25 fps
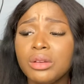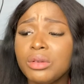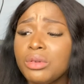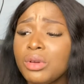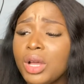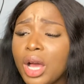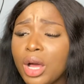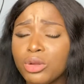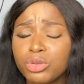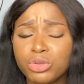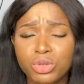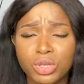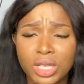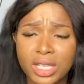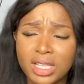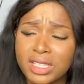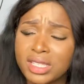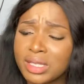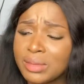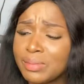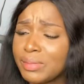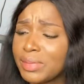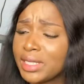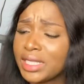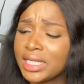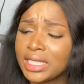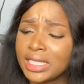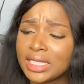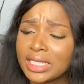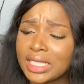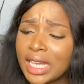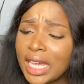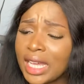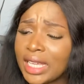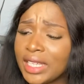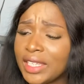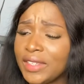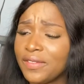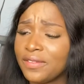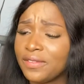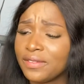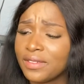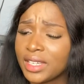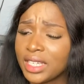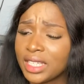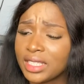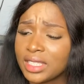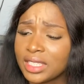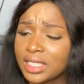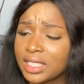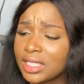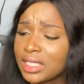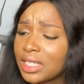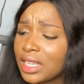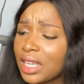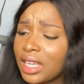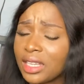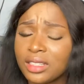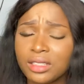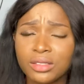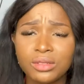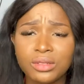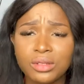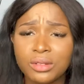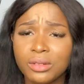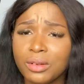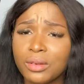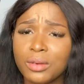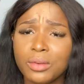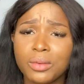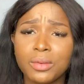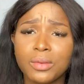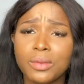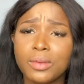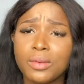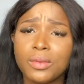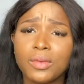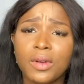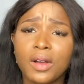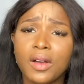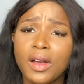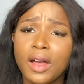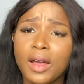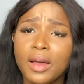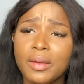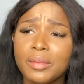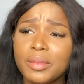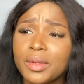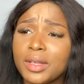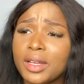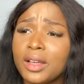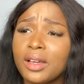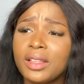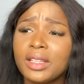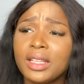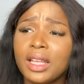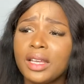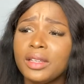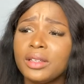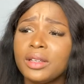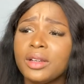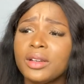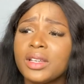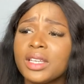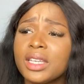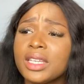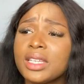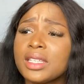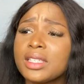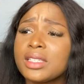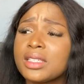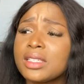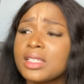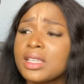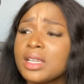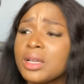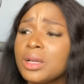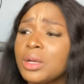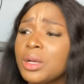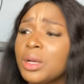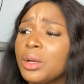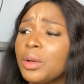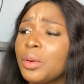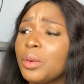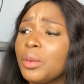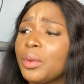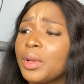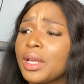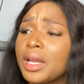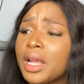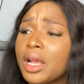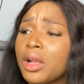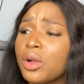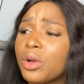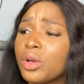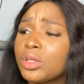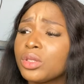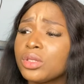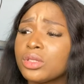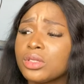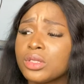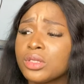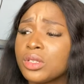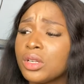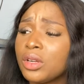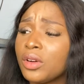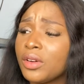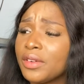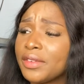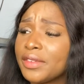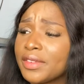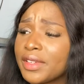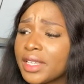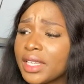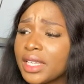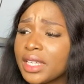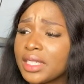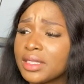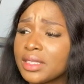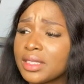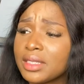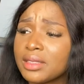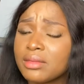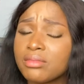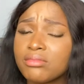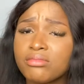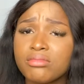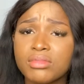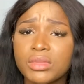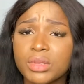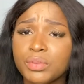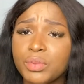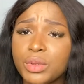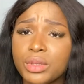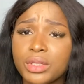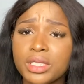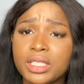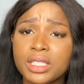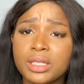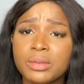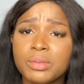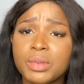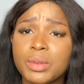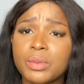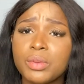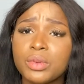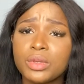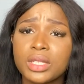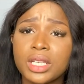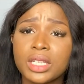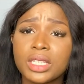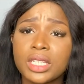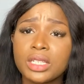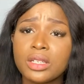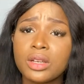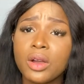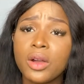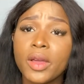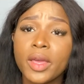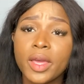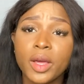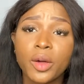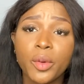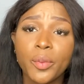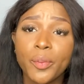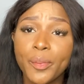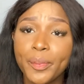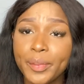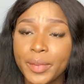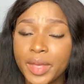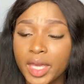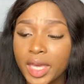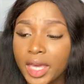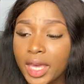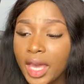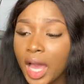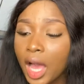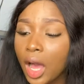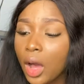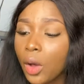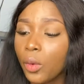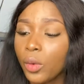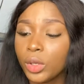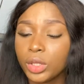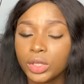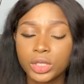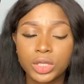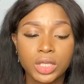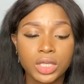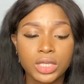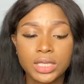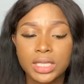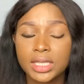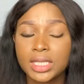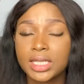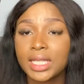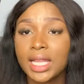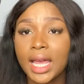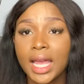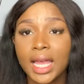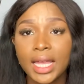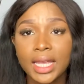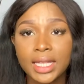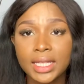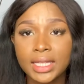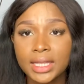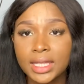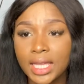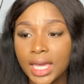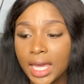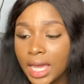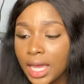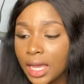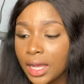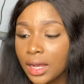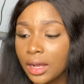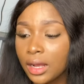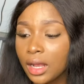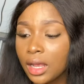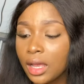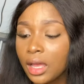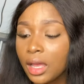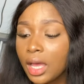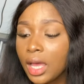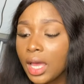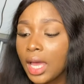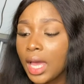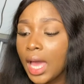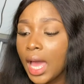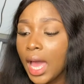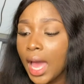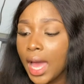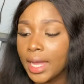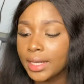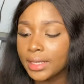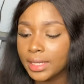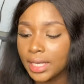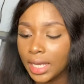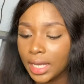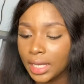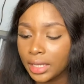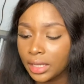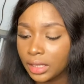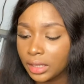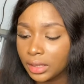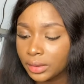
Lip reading: how to explain that event. I don't know what happened. All I know is when I got to the covert, police people, they did not help me. I was just lying there, and then